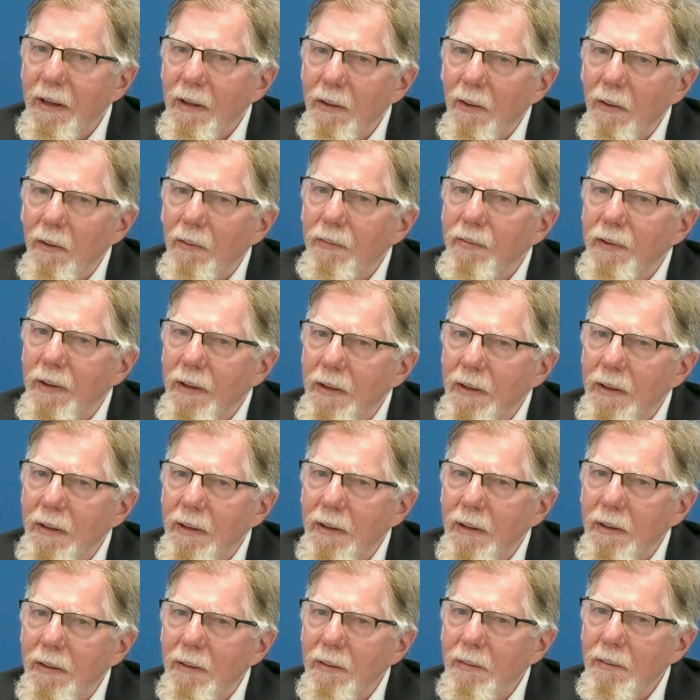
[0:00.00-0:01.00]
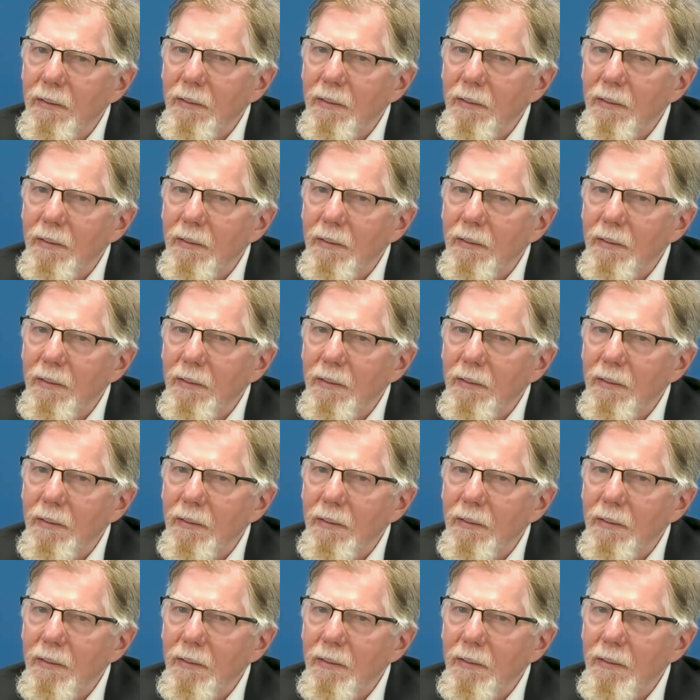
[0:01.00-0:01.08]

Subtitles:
of the